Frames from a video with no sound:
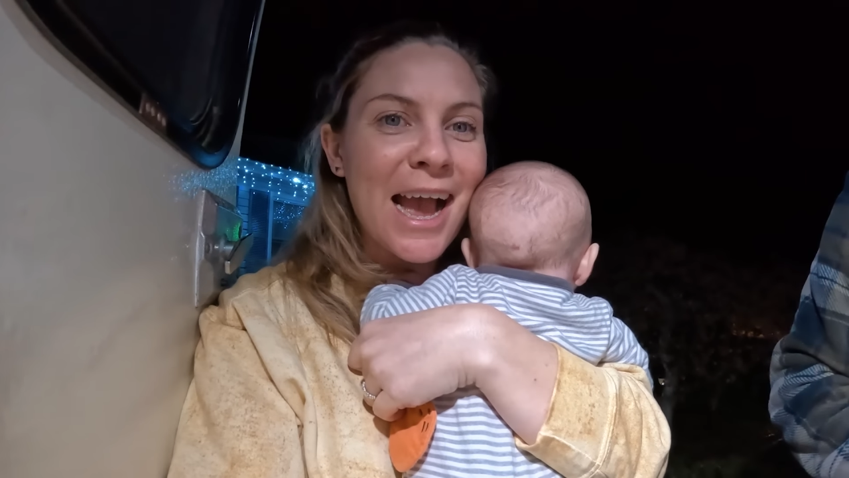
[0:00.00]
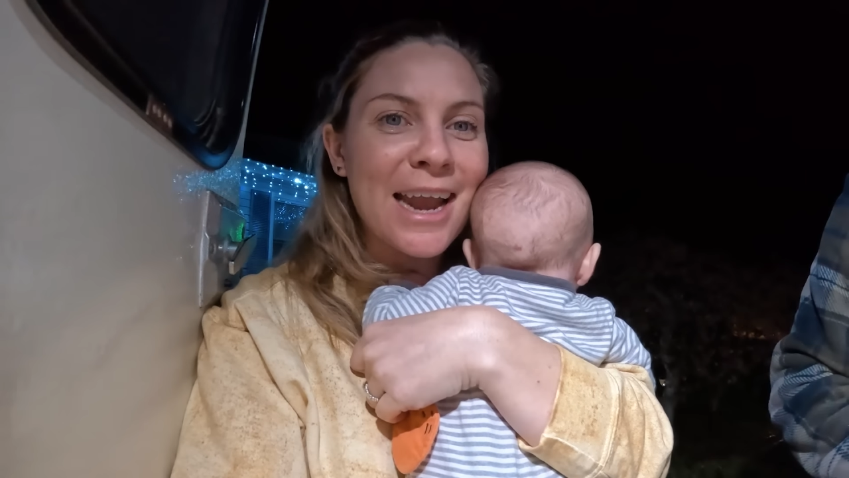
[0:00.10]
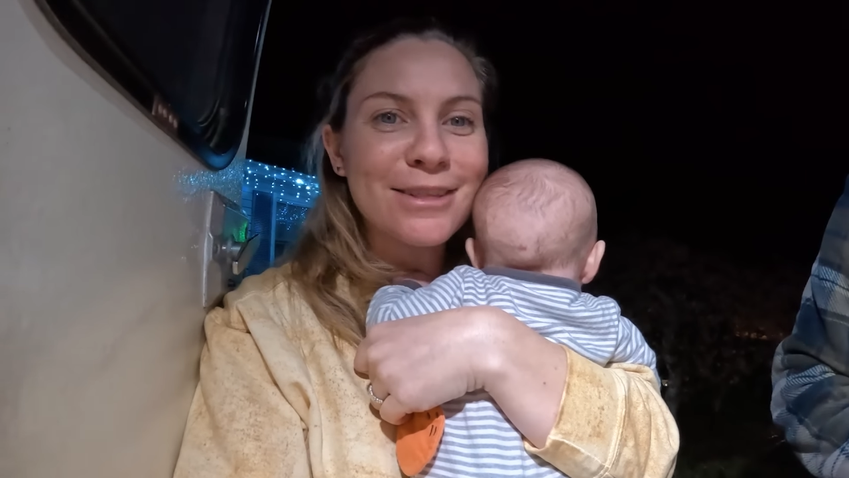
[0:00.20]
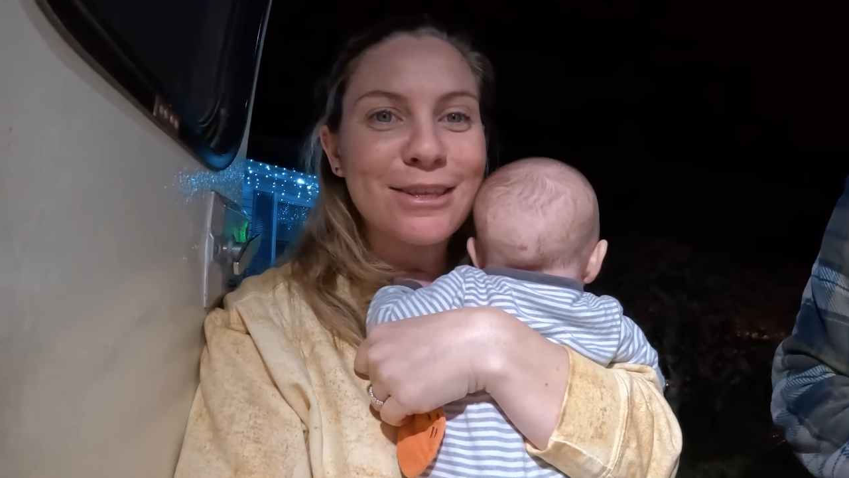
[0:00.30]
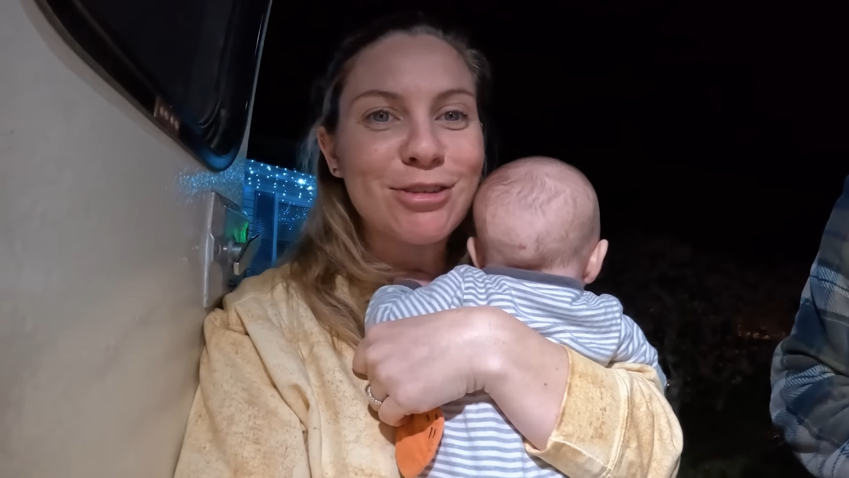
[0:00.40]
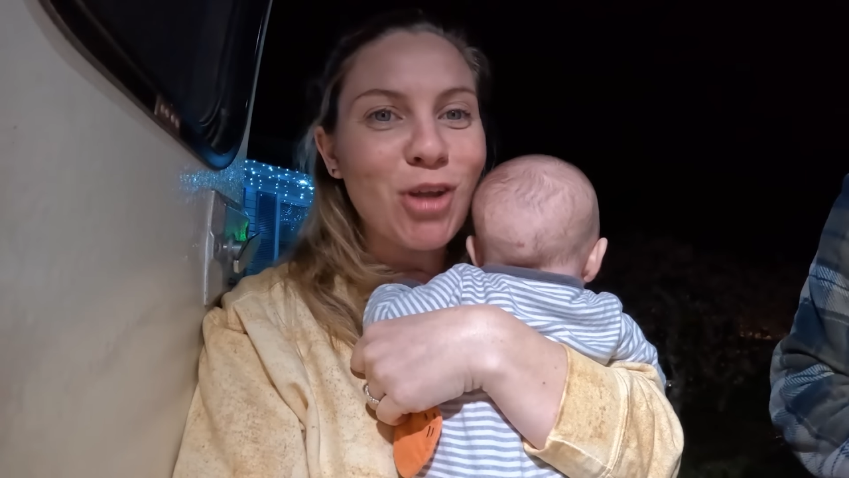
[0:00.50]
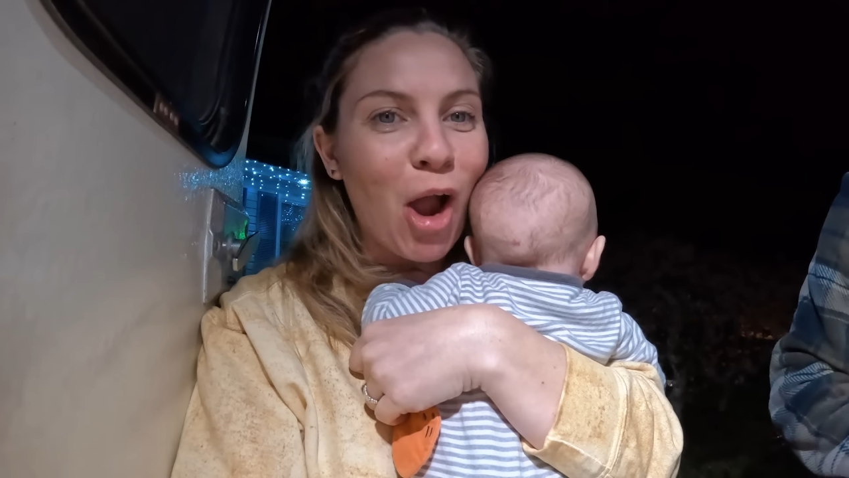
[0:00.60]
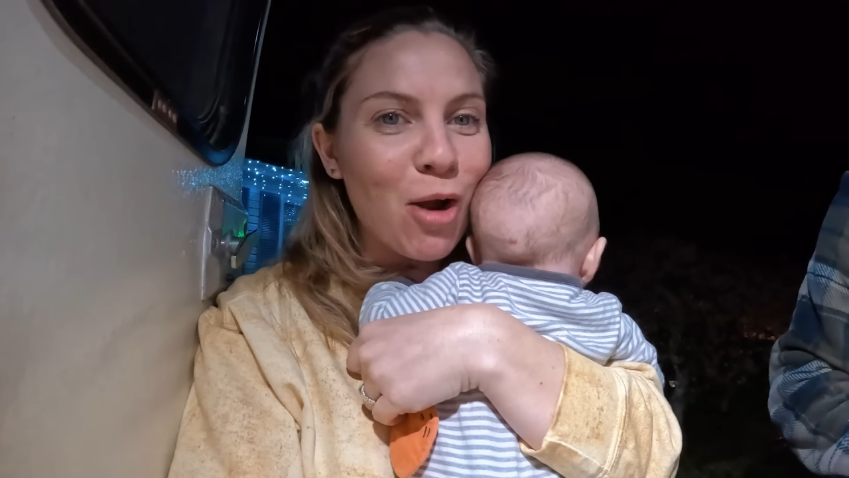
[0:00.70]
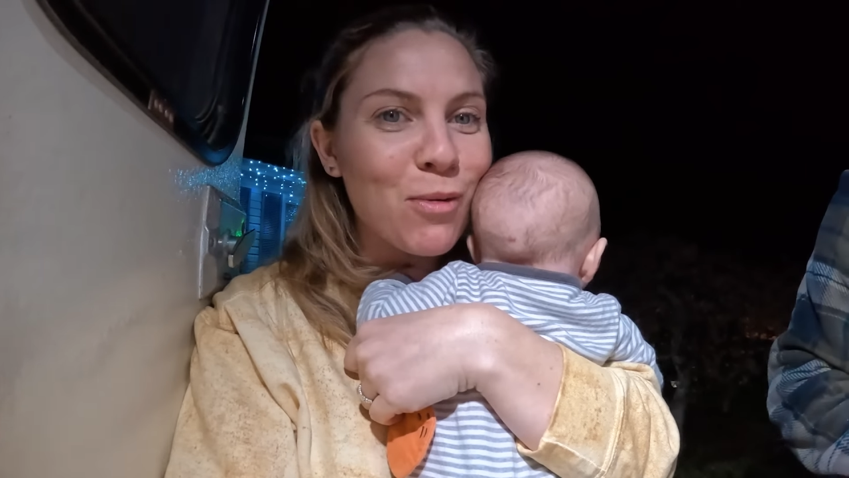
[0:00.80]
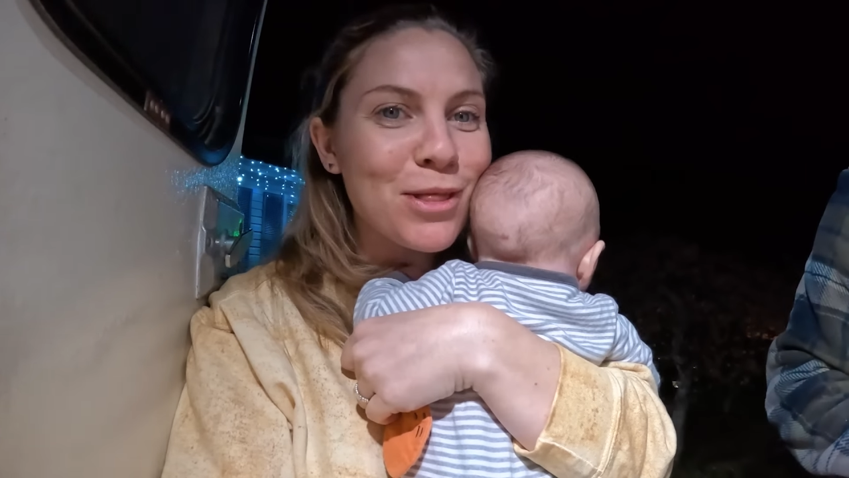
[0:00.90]
and a
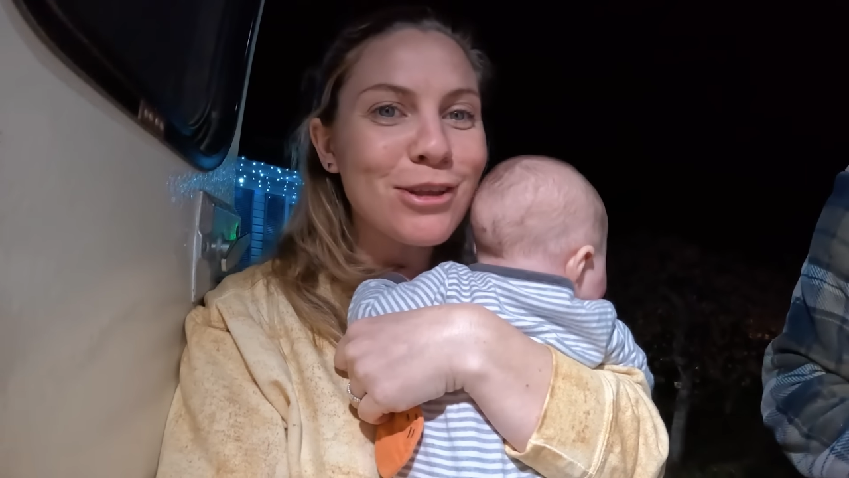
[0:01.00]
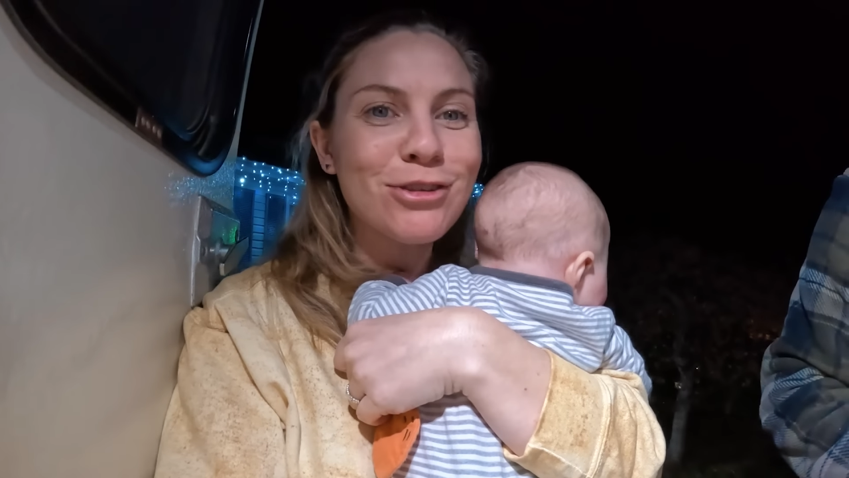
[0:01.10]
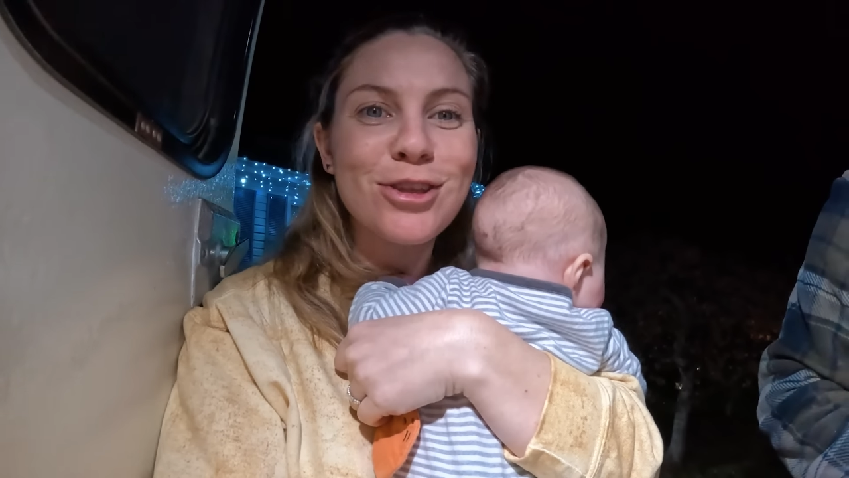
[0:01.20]
star with a